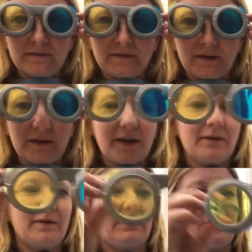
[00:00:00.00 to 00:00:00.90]
There you go,
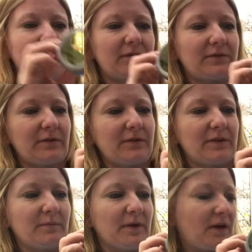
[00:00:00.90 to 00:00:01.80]
if you look through at
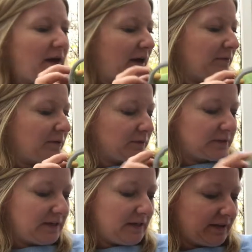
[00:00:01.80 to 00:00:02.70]
them, you will
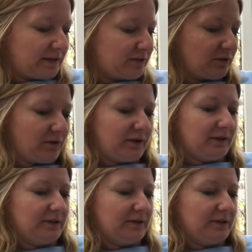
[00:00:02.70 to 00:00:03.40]
see like a dog.